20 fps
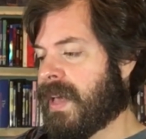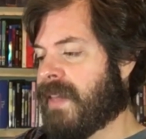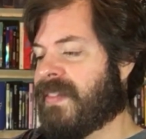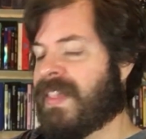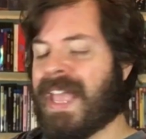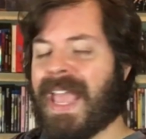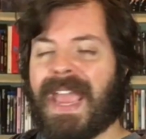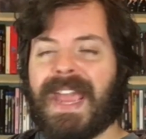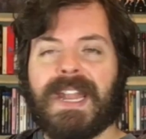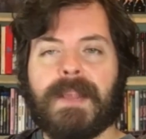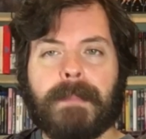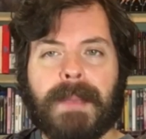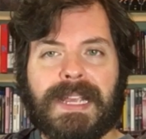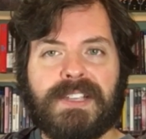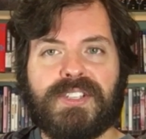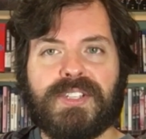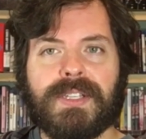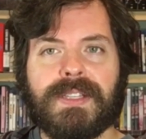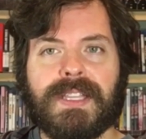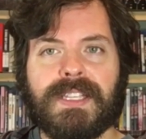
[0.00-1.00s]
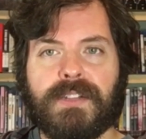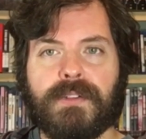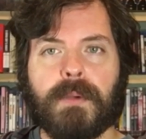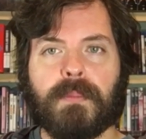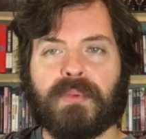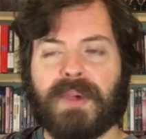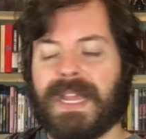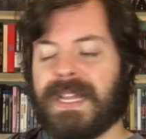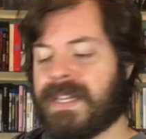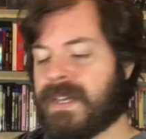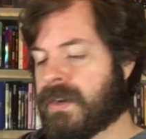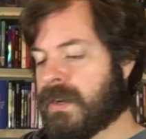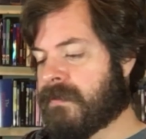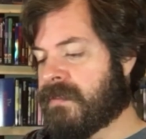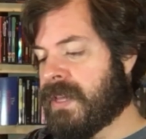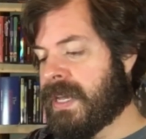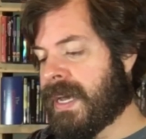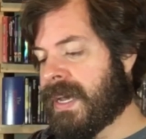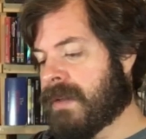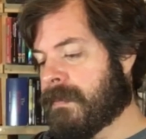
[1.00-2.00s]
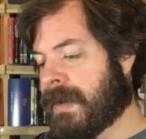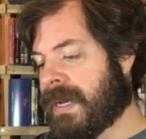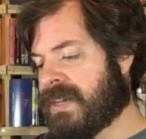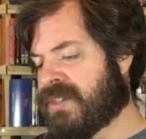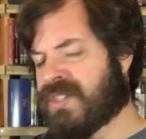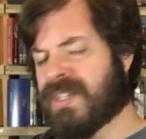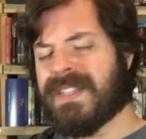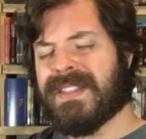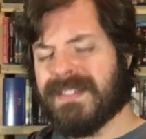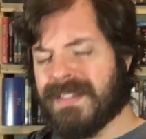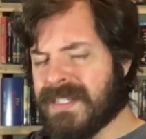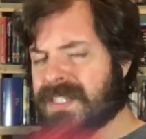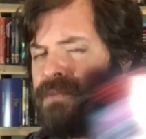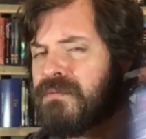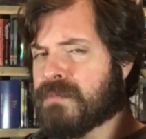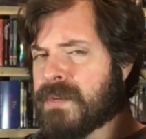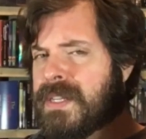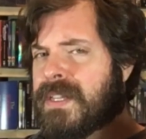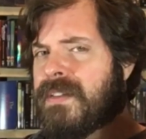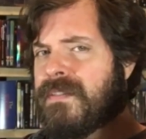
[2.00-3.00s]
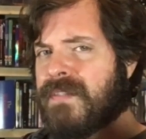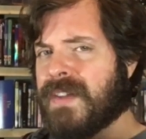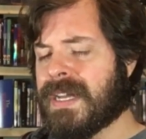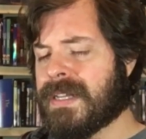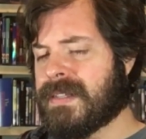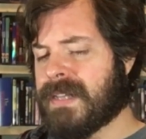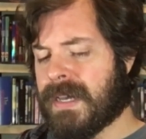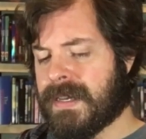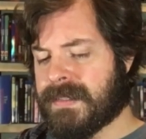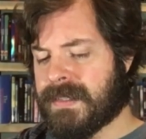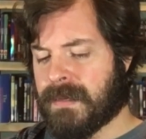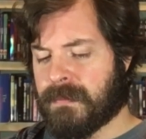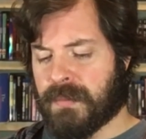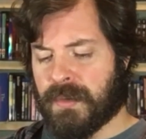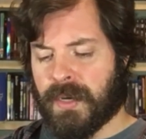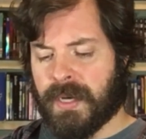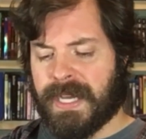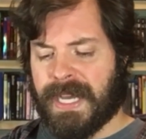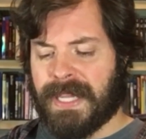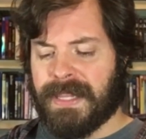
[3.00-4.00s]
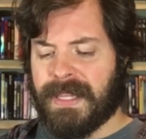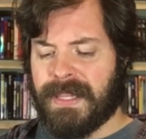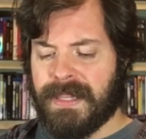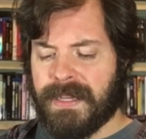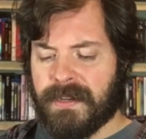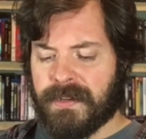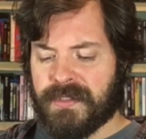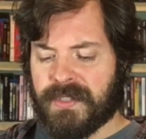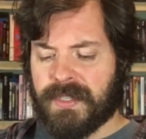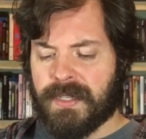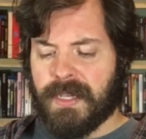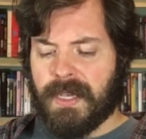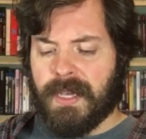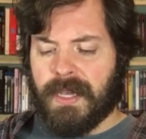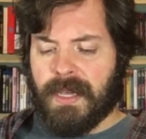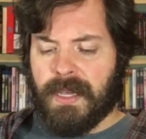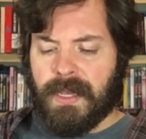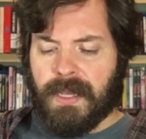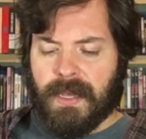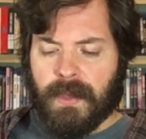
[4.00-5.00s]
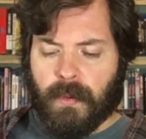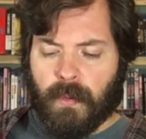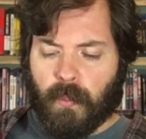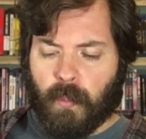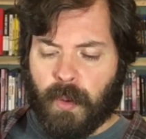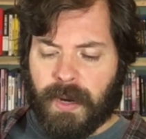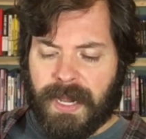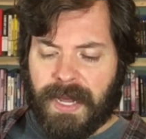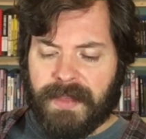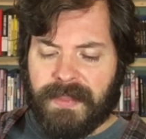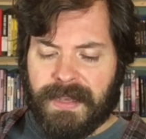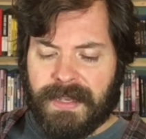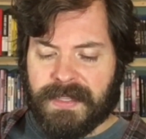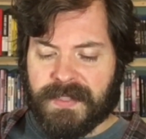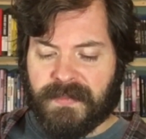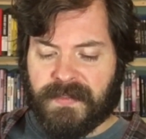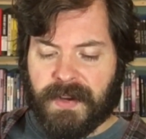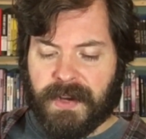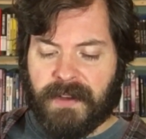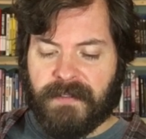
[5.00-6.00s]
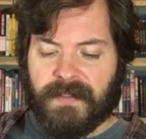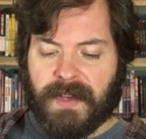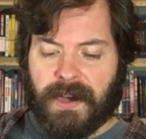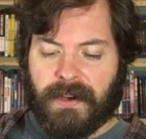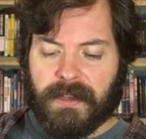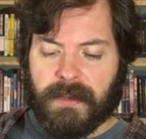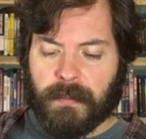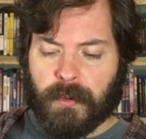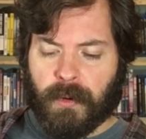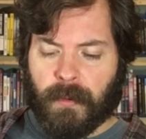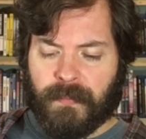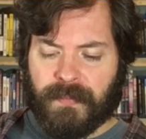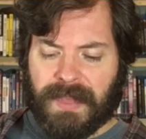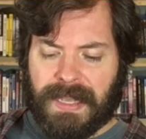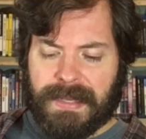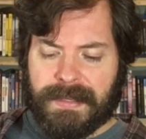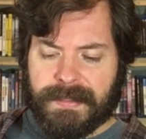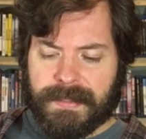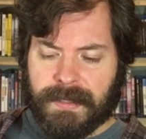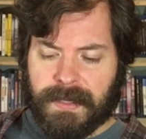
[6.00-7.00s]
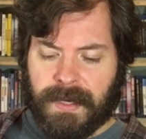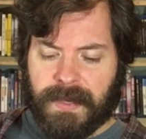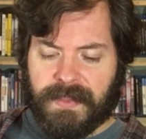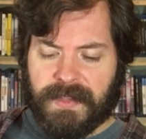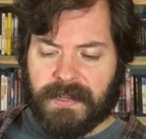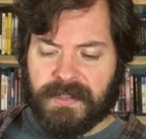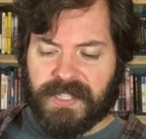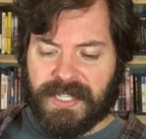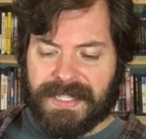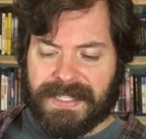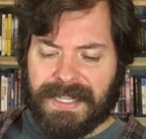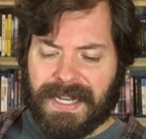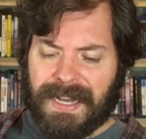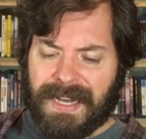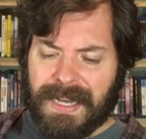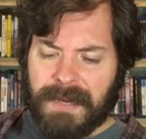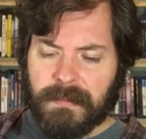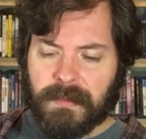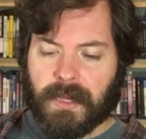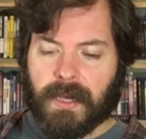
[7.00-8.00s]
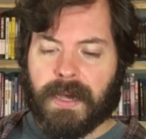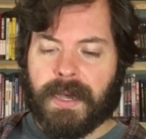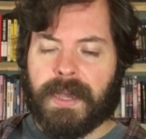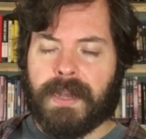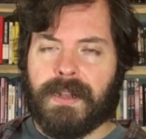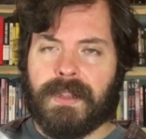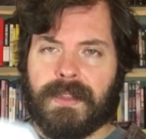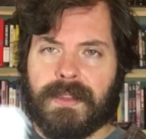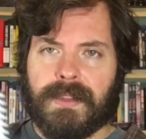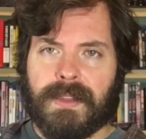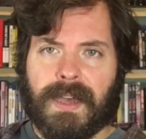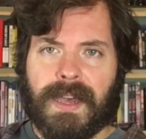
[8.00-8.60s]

The animation, they do a breakdown of the animation. This is a really fantastic book. And then there's what I think is very valuable is uh, there's a timeline.